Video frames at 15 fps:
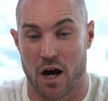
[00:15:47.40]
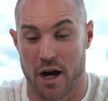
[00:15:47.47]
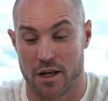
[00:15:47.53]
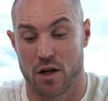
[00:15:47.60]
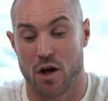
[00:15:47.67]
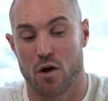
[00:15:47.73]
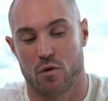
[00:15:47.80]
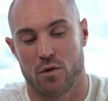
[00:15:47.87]
I
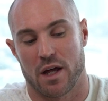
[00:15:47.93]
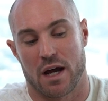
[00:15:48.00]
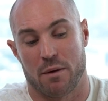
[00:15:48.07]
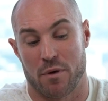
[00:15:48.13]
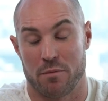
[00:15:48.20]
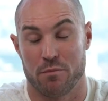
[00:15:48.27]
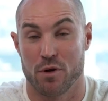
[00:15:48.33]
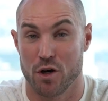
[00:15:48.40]
know that
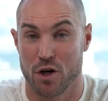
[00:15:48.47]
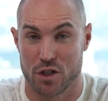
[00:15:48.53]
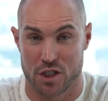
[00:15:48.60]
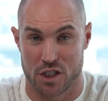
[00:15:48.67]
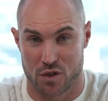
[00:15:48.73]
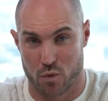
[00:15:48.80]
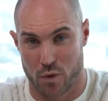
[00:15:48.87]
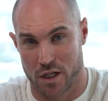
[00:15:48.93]
my
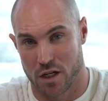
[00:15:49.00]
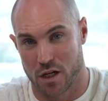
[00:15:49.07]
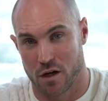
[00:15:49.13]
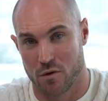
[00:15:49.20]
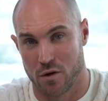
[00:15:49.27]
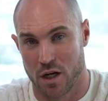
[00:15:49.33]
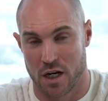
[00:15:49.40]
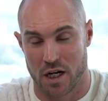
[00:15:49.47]
purchase
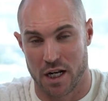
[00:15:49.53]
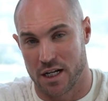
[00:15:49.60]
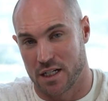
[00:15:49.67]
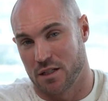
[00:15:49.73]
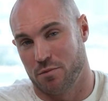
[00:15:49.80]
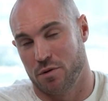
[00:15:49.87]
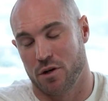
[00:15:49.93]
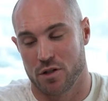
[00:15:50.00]
window,
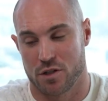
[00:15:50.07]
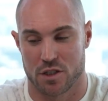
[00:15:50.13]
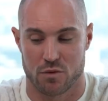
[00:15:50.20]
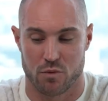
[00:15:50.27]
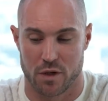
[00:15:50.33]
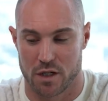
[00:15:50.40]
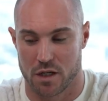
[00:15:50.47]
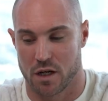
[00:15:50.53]
click to
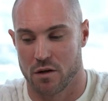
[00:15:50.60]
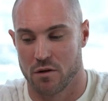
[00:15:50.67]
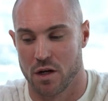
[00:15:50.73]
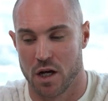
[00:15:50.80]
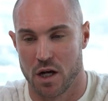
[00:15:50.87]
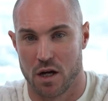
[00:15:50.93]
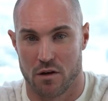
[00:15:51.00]
purchase window,